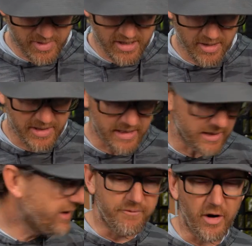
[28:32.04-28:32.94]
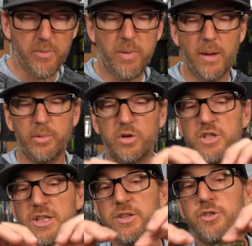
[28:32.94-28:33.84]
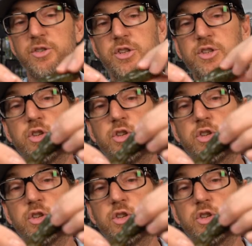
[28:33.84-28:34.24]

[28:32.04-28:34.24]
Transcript: becoming very popular and just because there's just